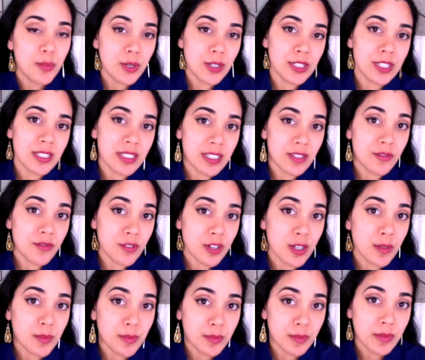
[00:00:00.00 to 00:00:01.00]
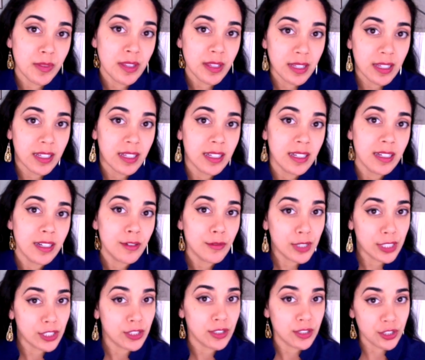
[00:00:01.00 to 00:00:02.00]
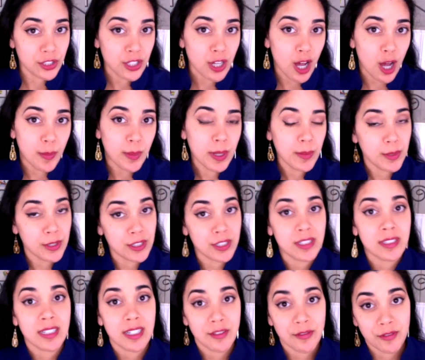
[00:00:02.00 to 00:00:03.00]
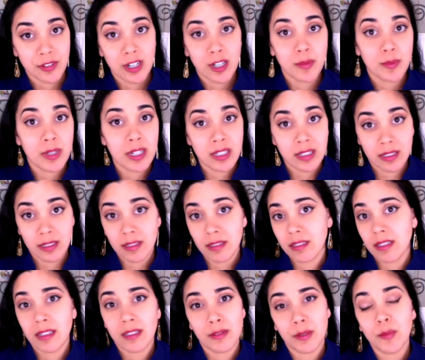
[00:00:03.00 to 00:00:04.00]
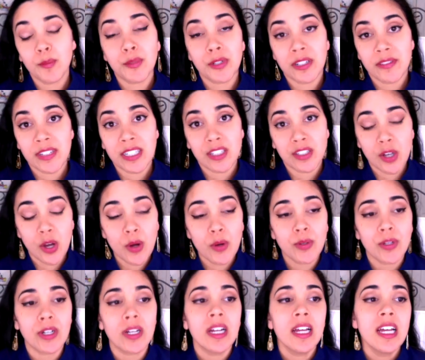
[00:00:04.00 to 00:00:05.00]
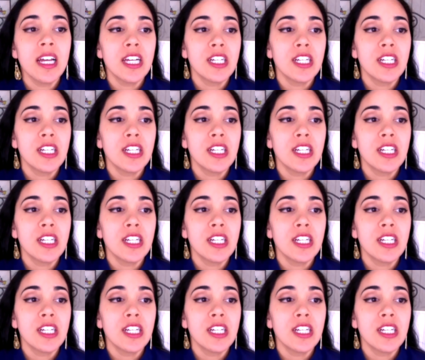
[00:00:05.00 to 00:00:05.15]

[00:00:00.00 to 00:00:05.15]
purchase it from the original shop. I purchased it from a previous owner.